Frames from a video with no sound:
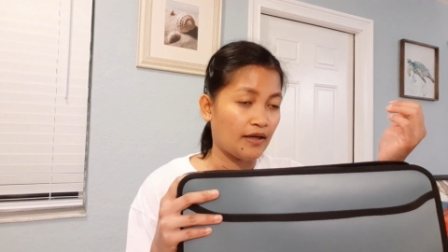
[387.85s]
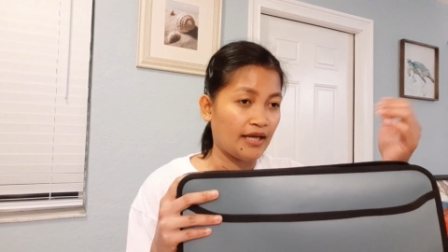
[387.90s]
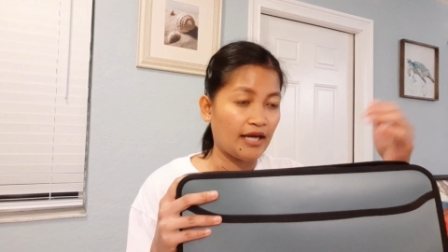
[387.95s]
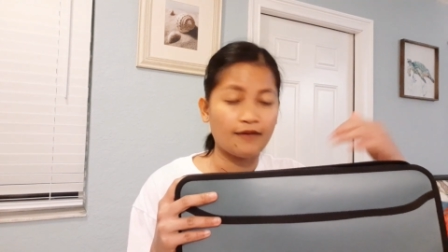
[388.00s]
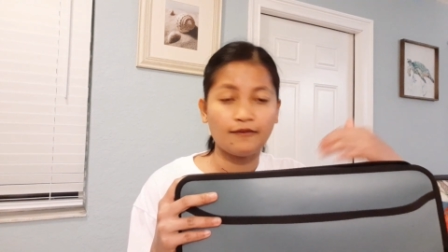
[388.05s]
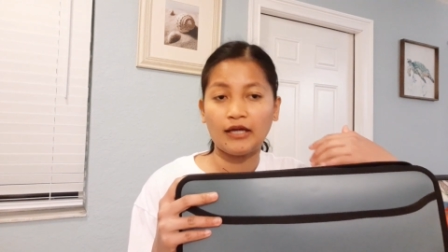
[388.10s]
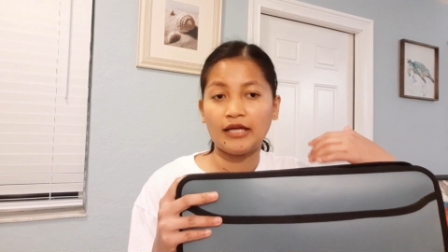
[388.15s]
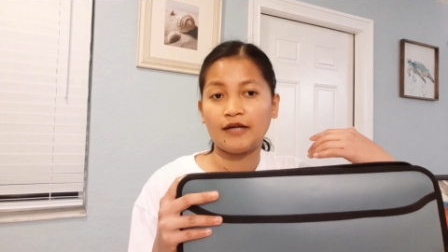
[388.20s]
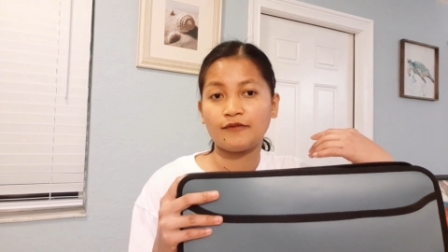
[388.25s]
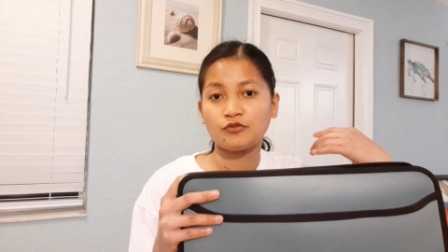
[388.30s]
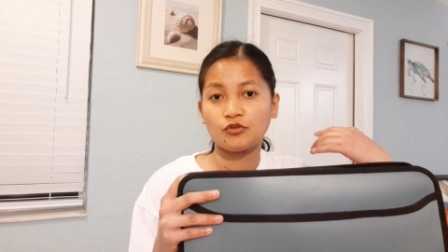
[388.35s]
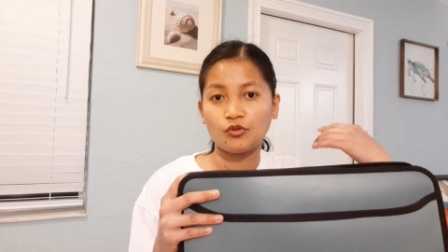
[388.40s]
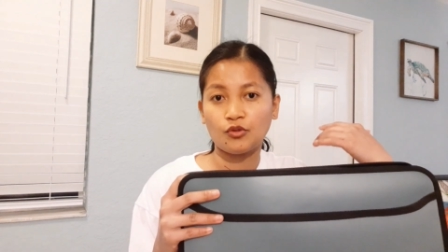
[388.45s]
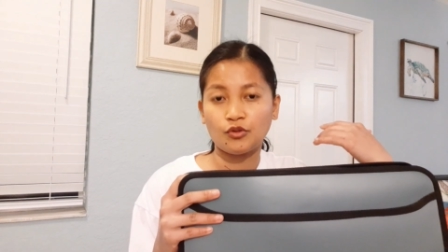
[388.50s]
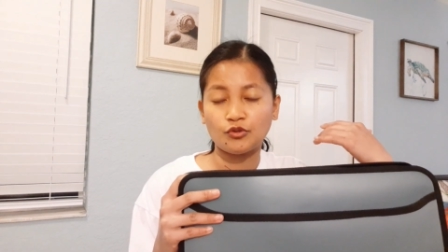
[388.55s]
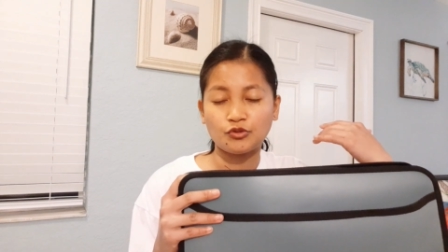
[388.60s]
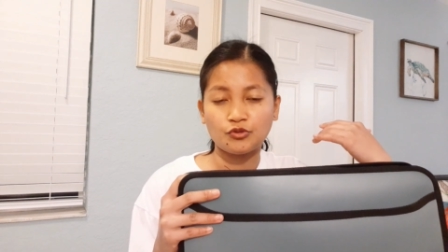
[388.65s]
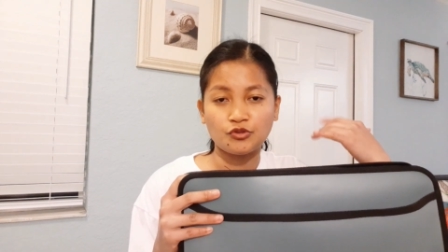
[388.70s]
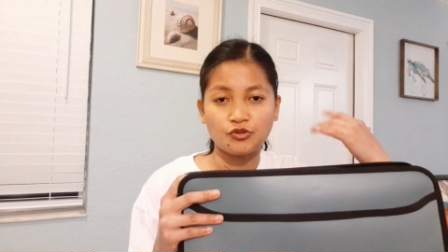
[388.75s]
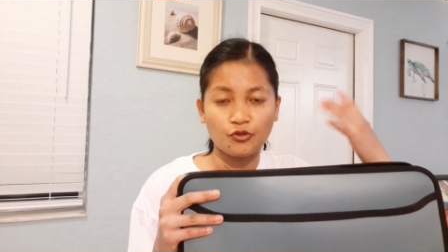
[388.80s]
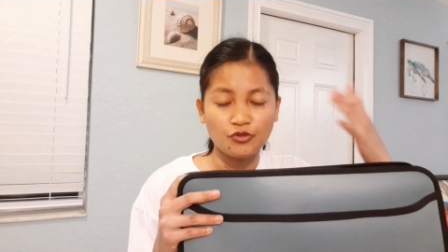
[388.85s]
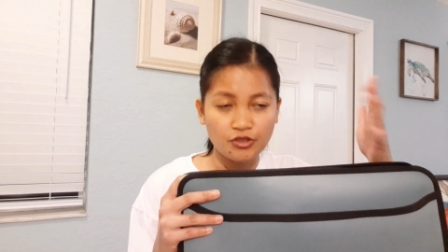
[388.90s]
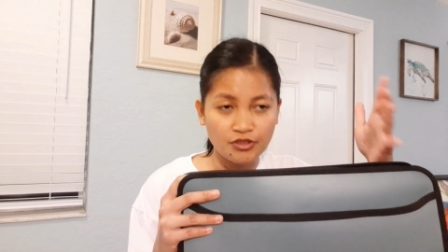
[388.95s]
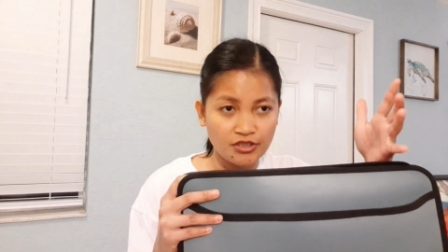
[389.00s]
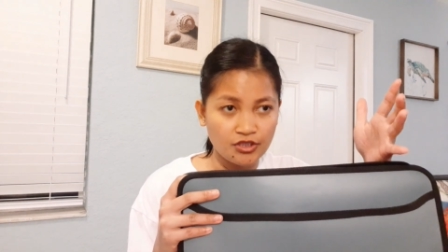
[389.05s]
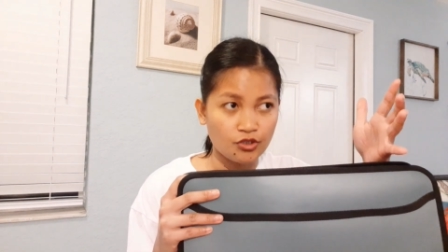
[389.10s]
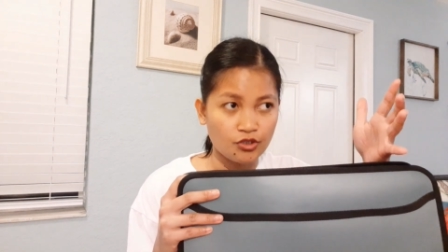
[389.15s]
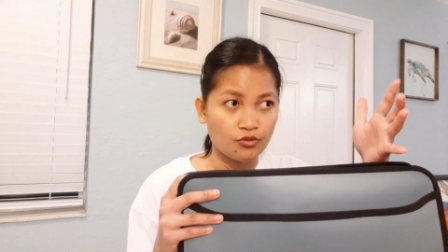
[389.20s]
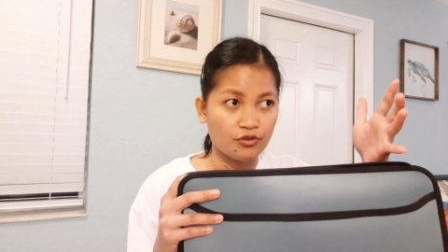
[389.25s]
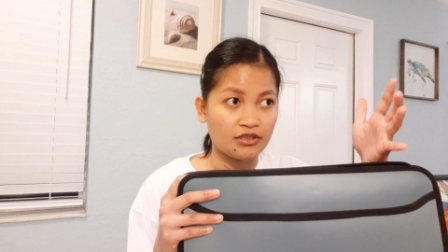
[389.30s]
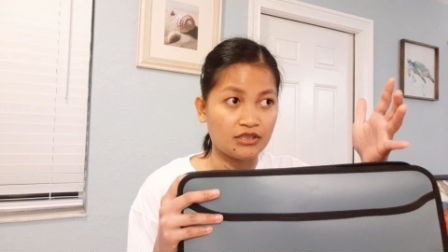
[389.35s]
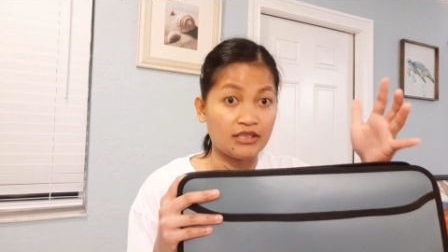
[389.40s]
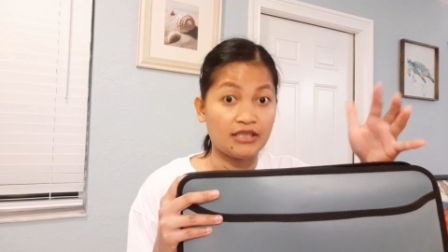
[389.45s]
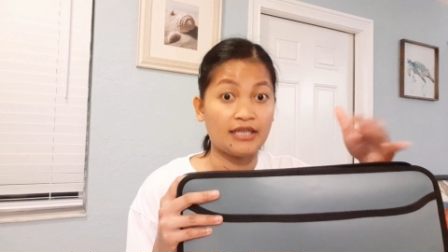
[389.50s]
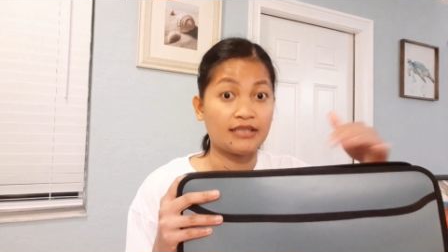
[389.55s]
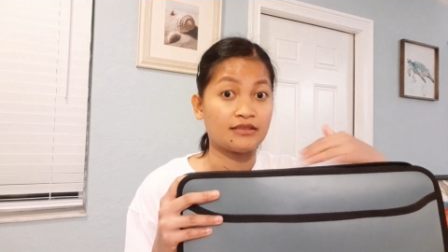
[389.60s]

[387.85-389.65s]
I have, I have to go to Social Security